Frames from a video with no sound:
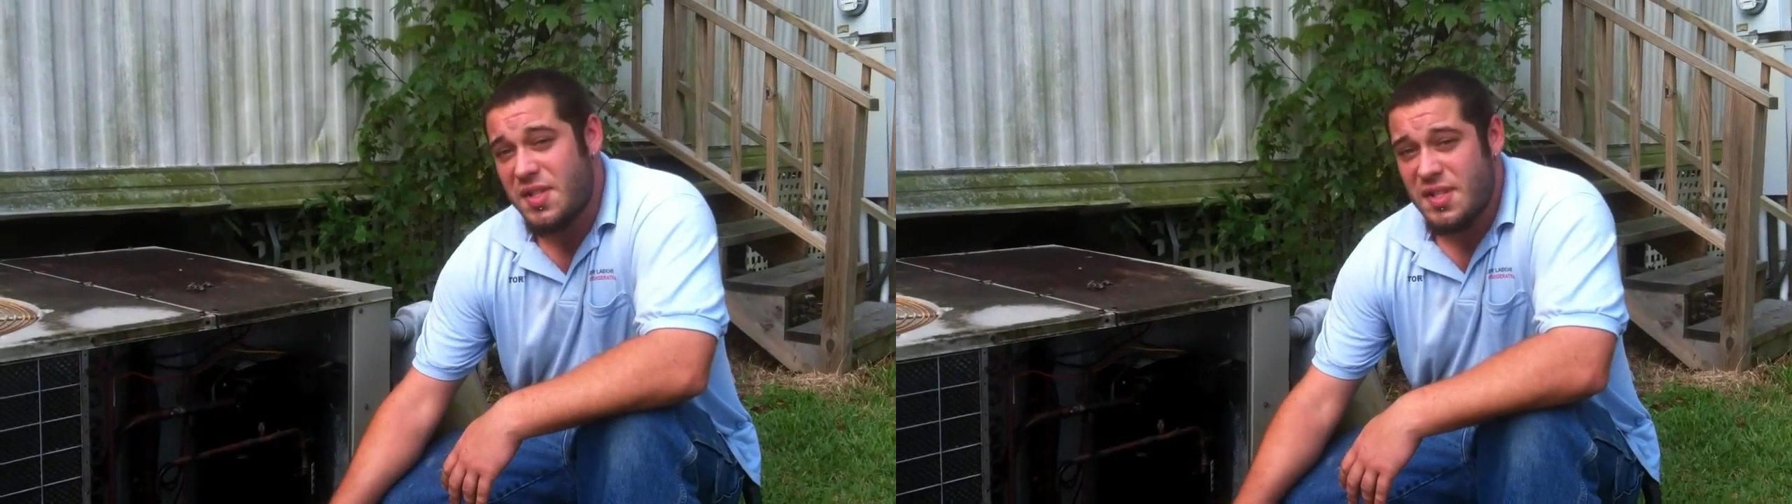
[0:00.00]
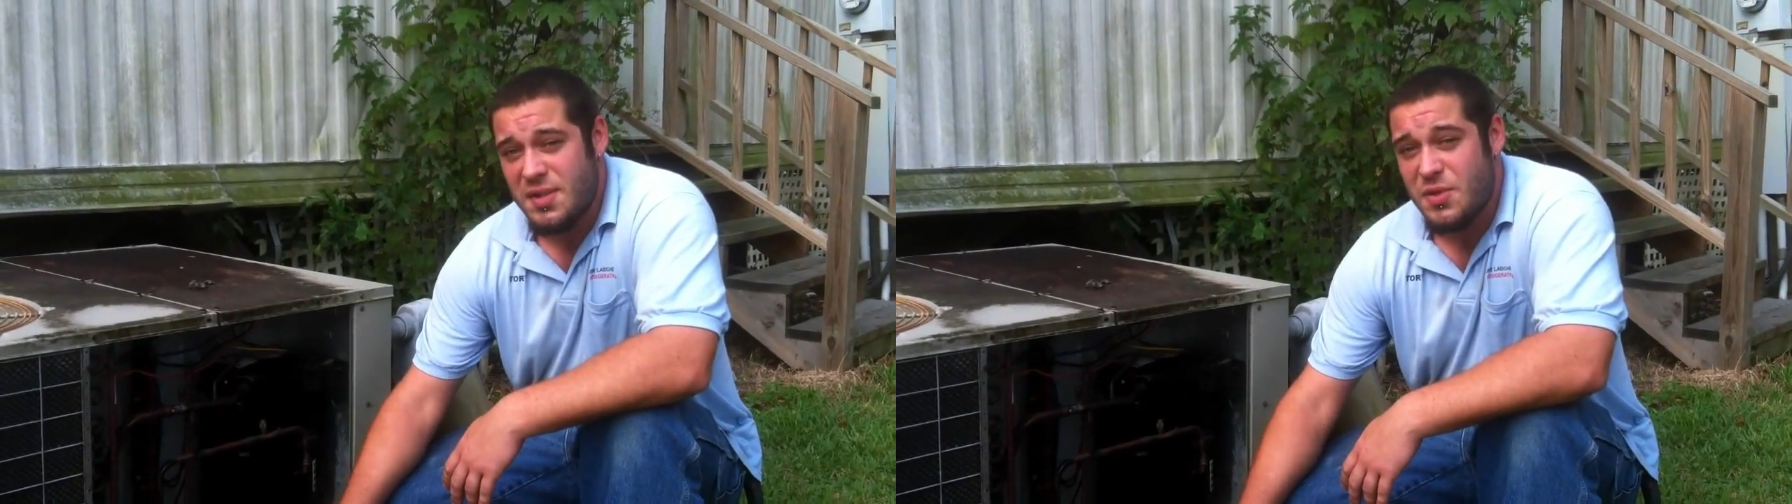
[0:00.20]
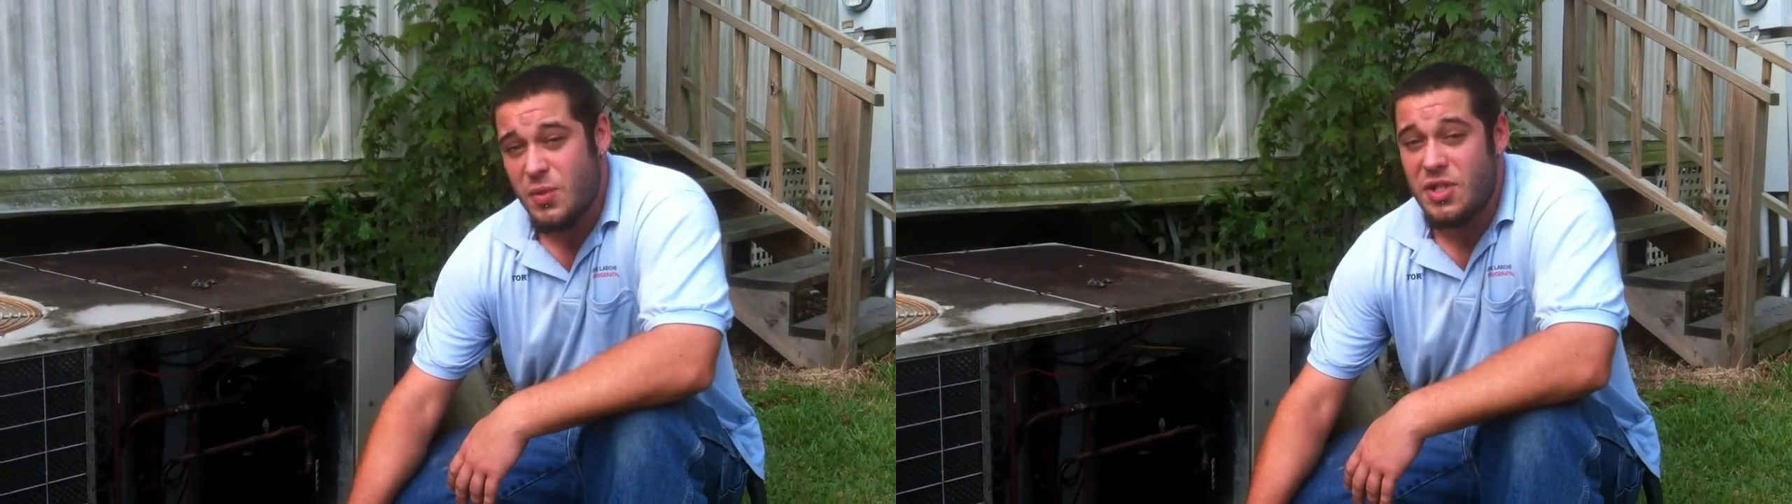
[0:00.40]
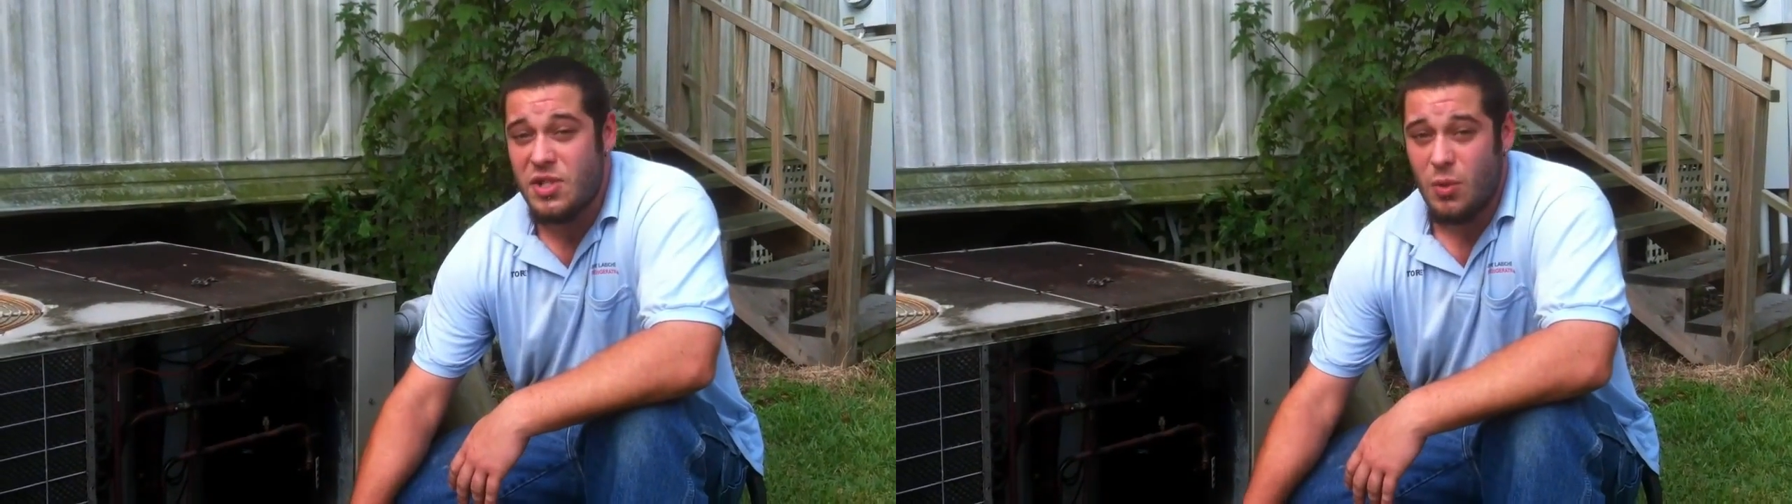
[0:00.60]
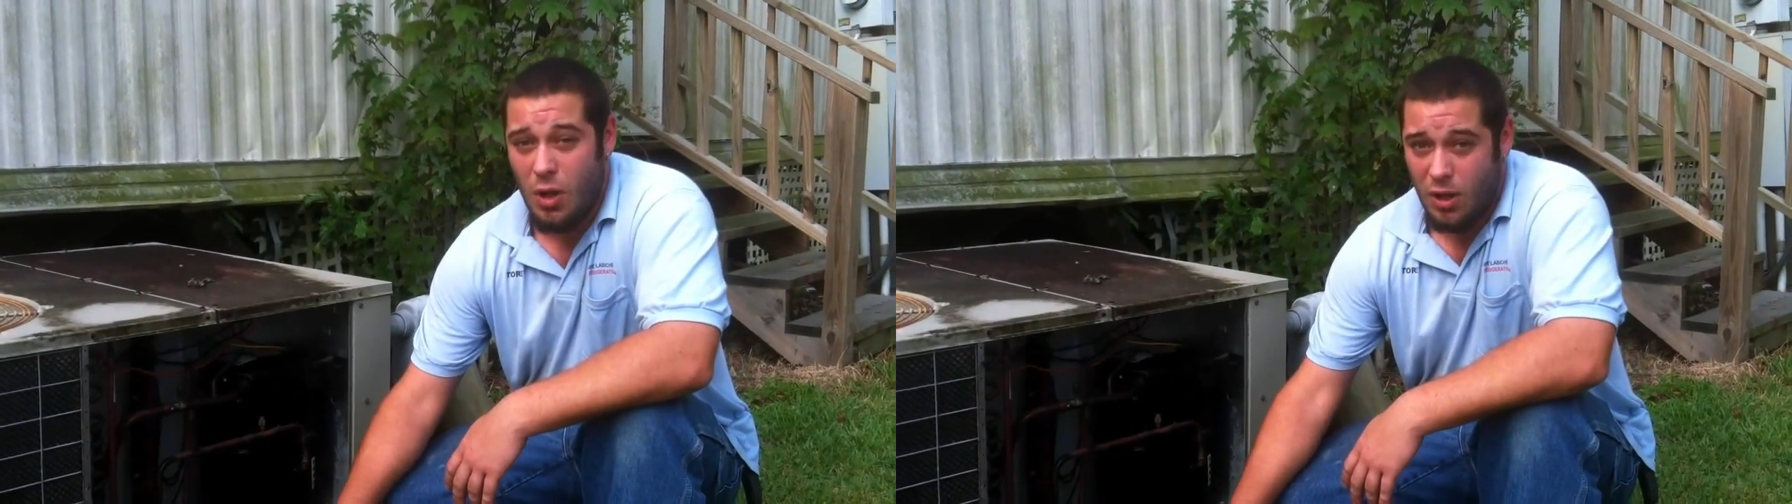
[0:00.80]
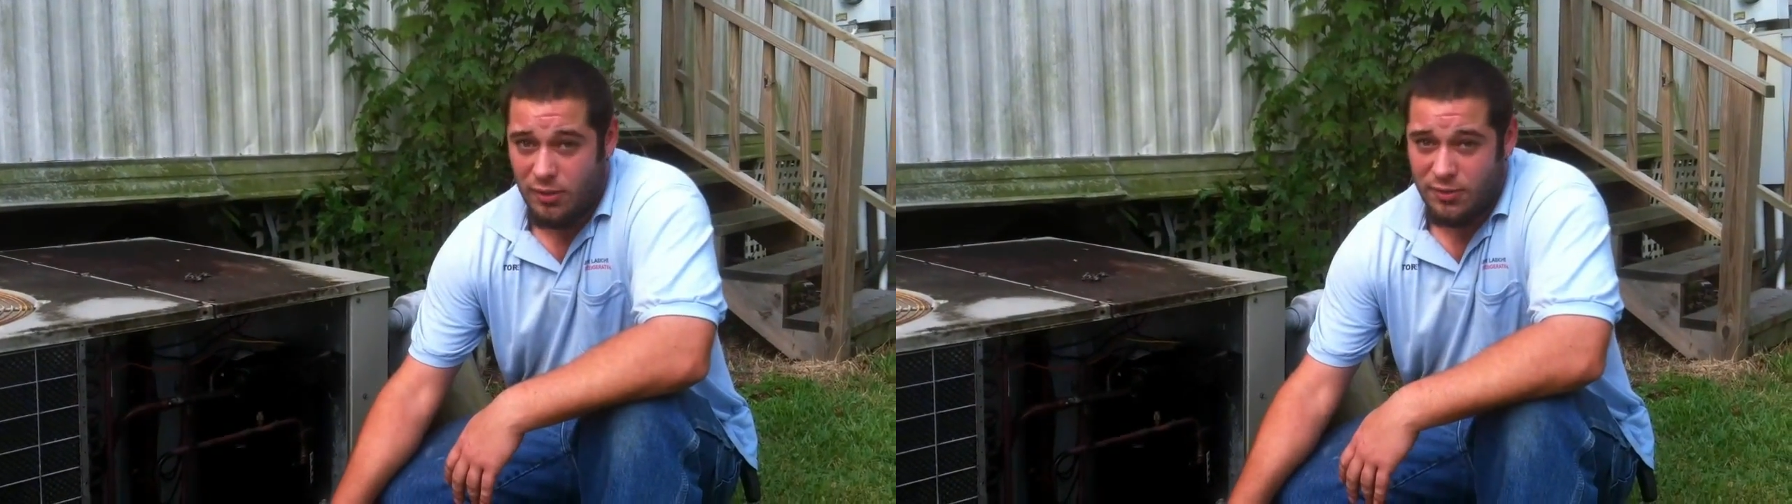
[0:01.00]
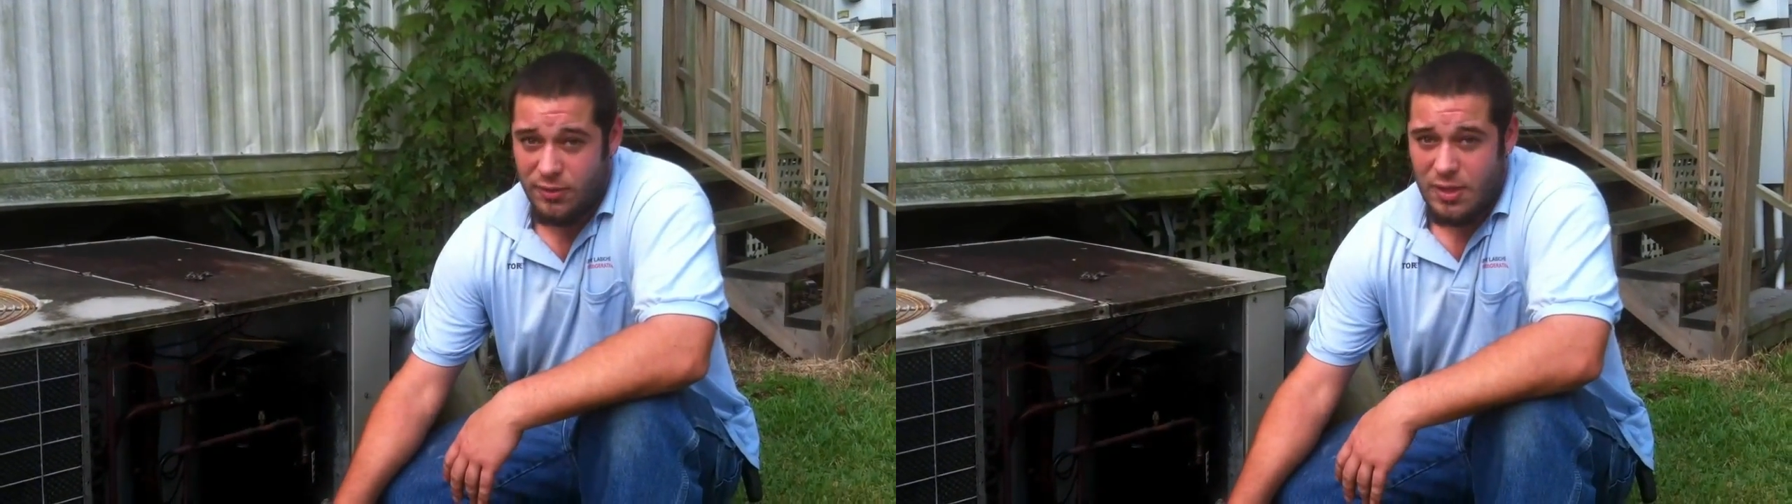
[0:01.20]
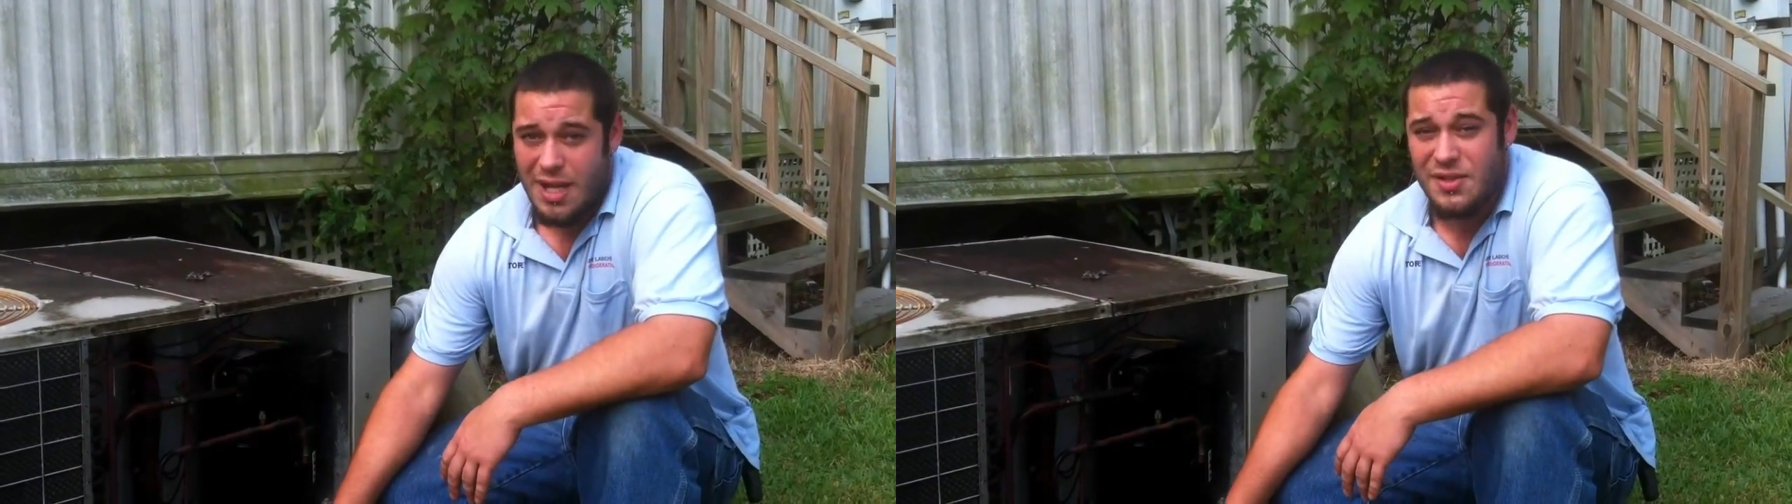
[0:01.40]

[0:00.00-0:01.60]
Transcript: system switch to off